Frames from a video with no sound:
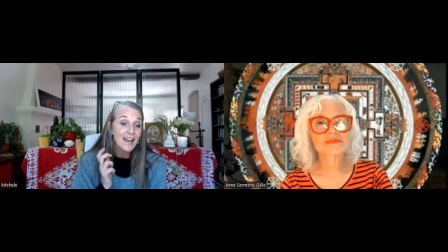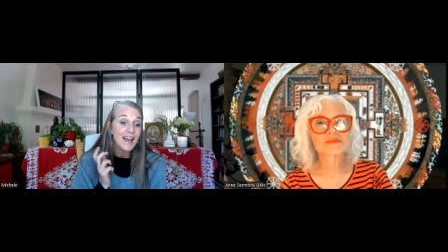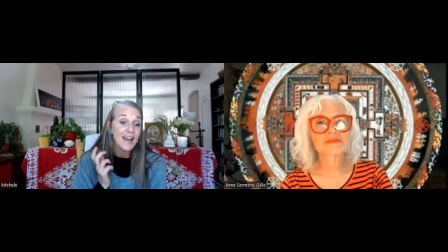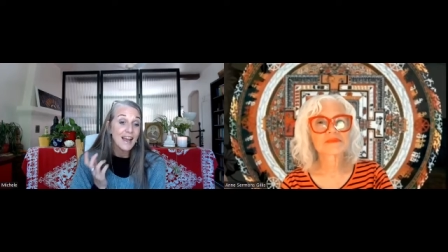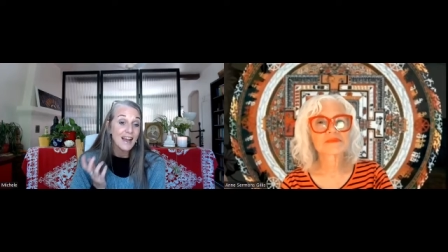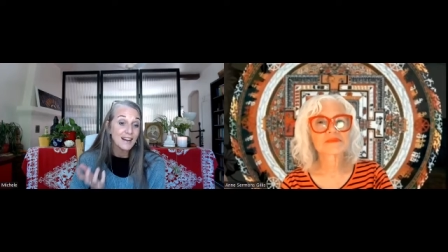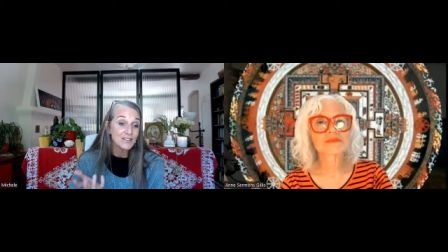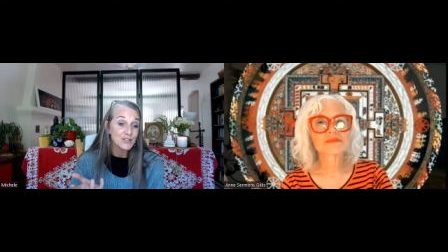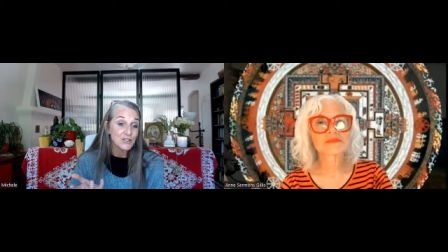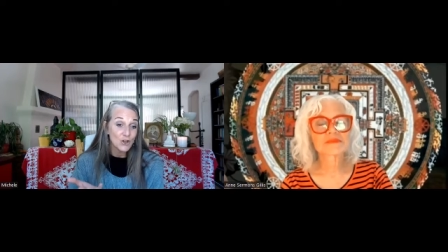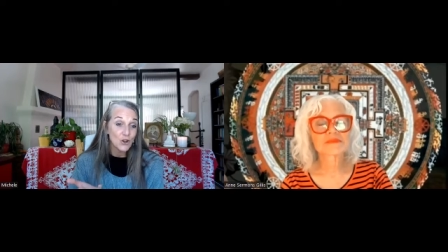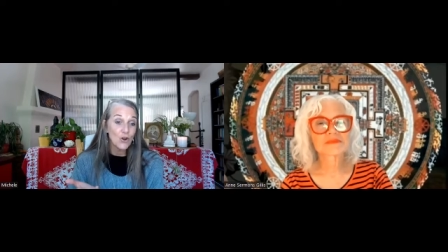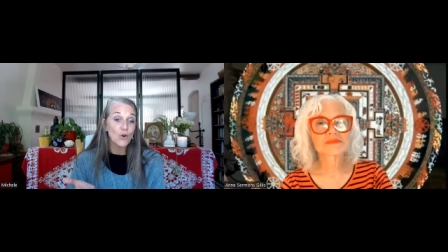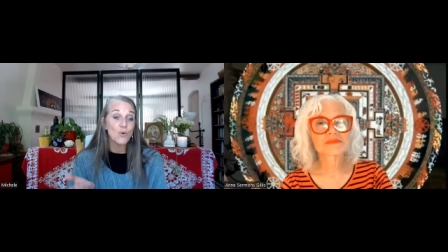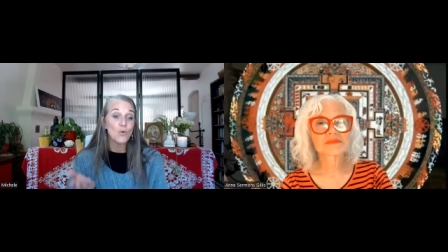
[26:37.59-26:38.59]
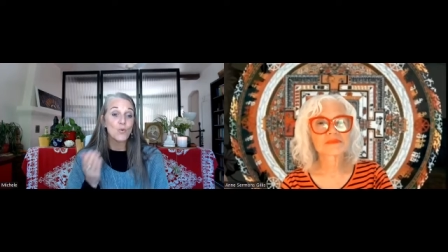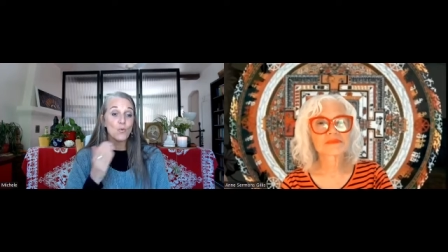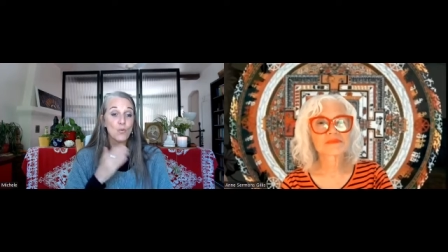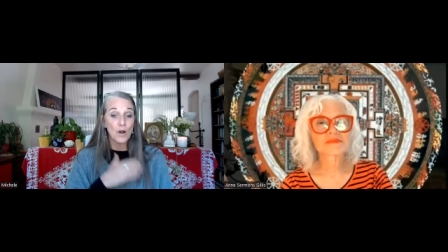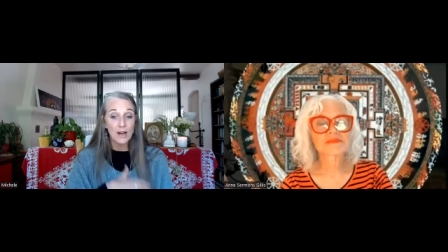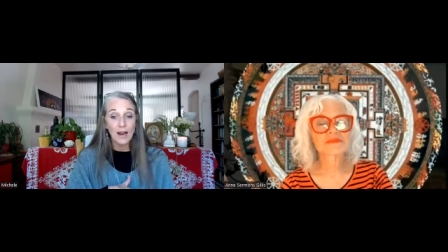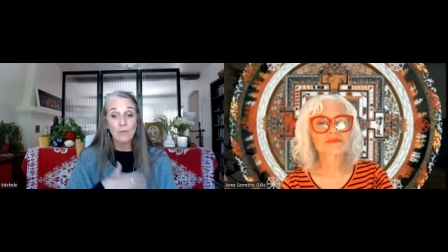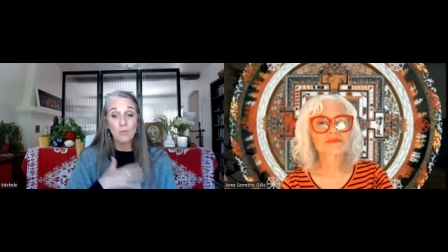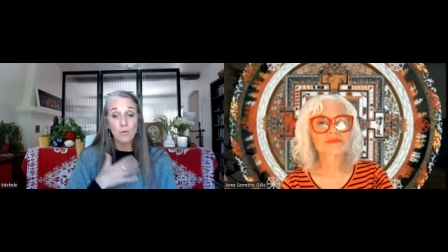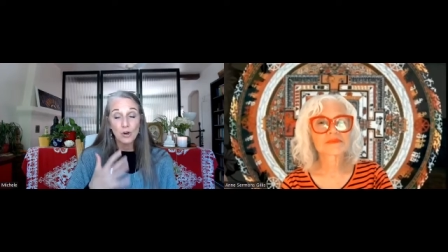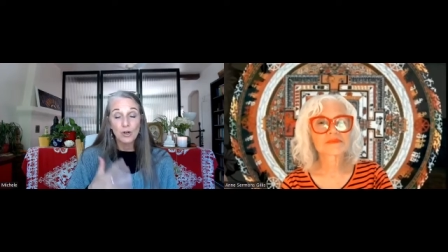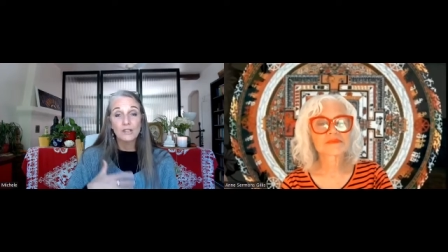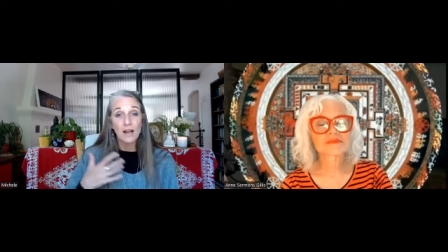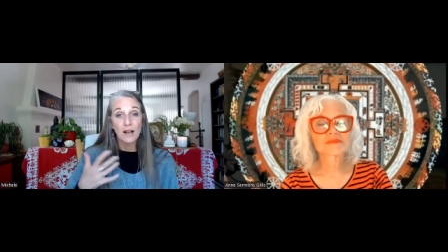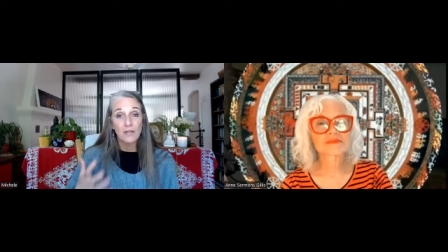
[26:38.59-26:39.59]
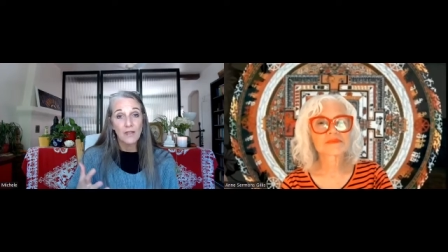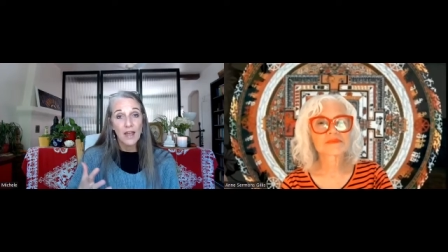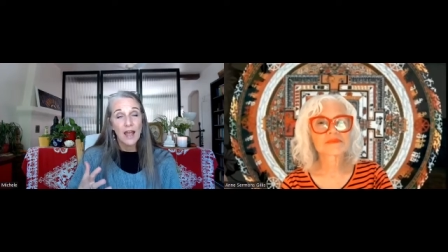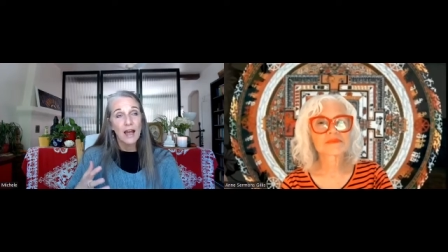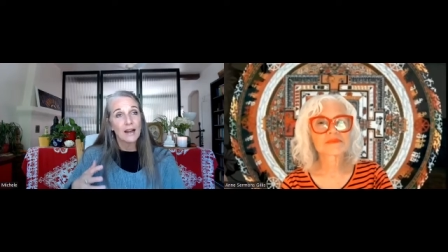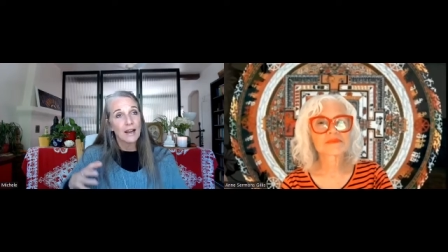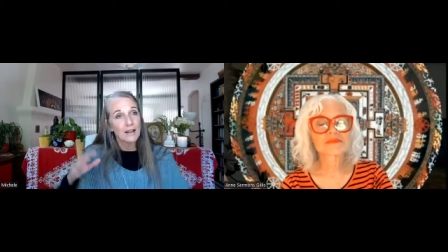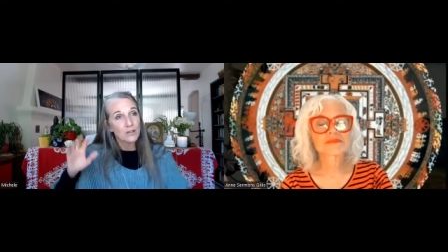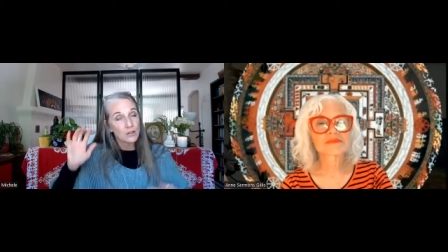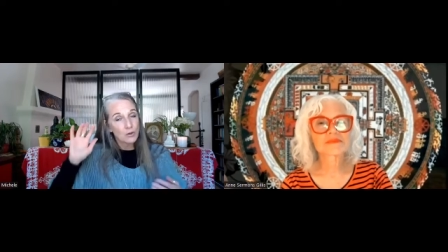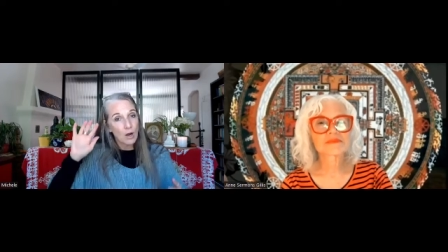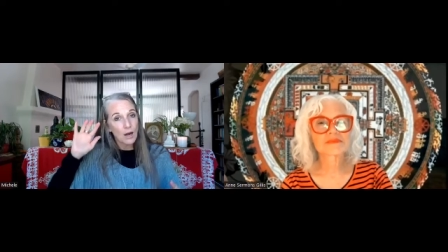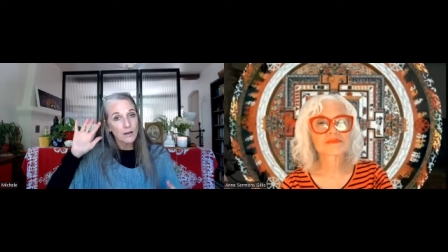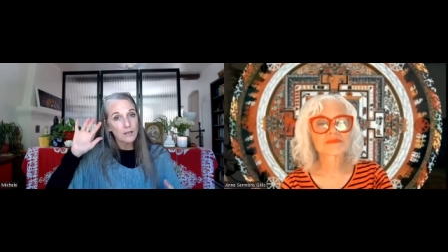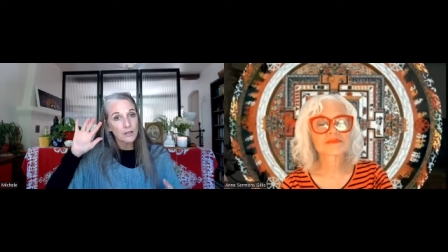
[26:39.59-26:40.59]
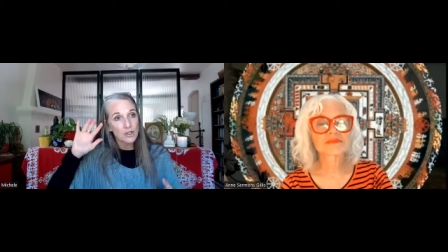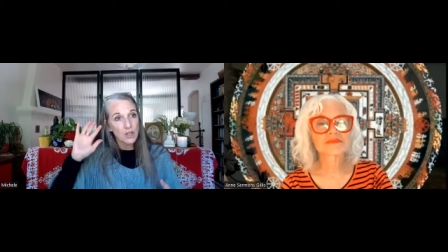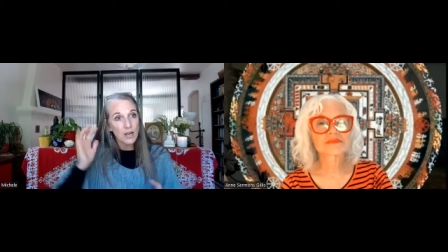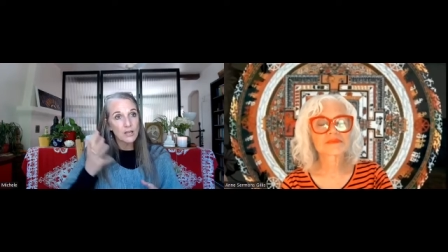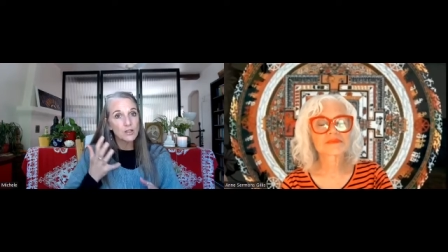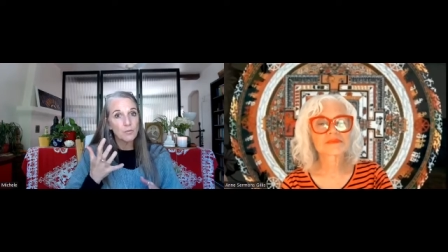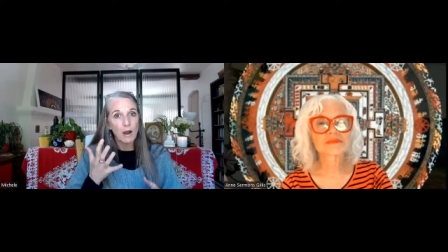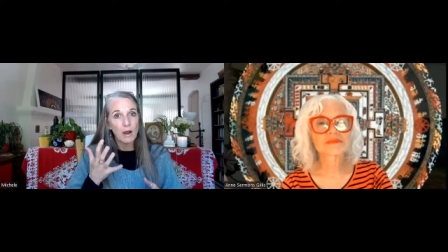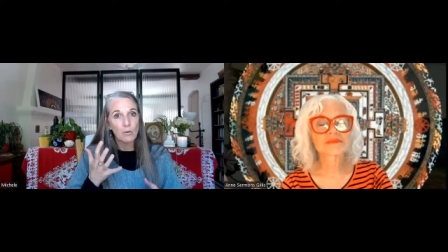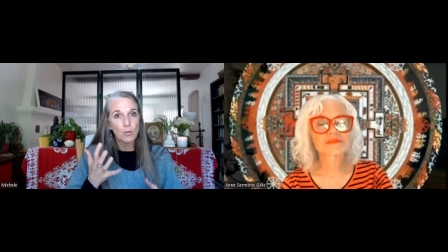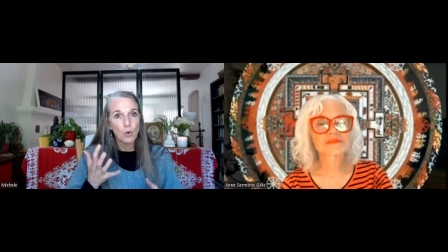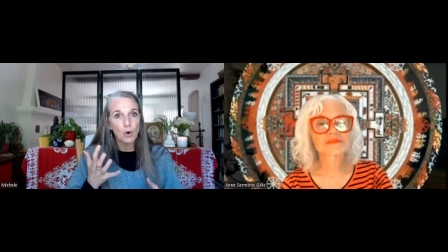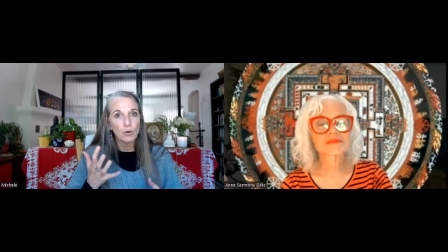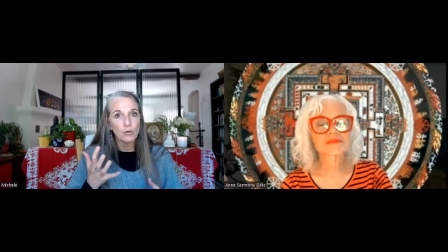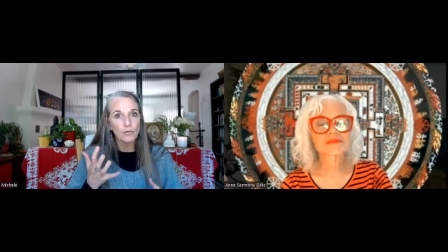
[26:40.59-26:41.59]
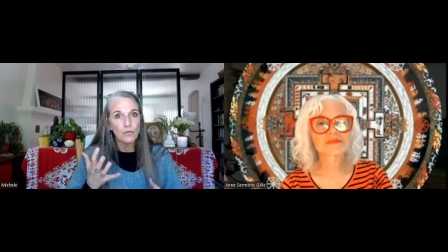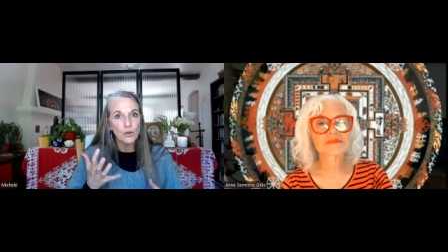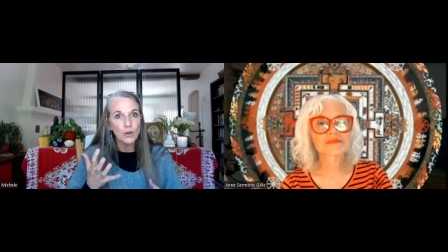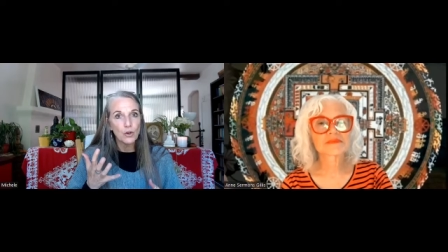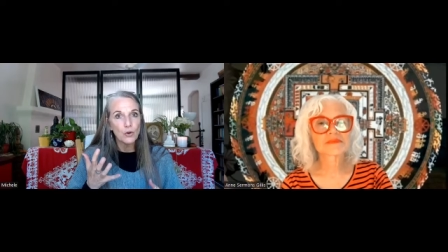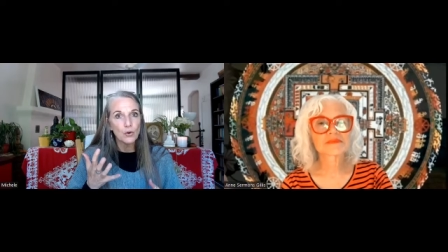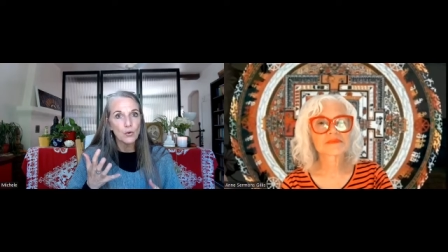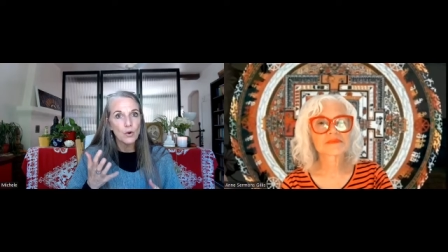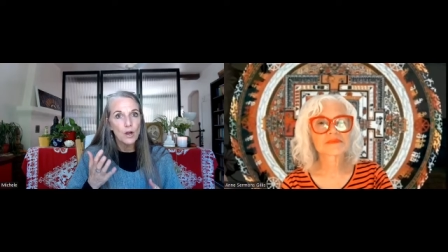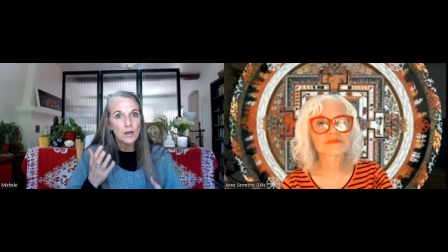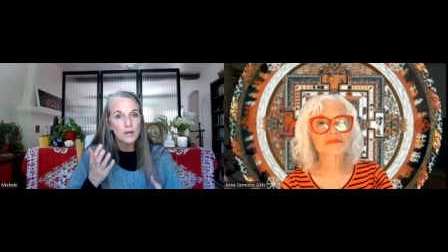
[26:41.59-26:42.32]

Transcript: And so when I worked on that and tried to change my worldview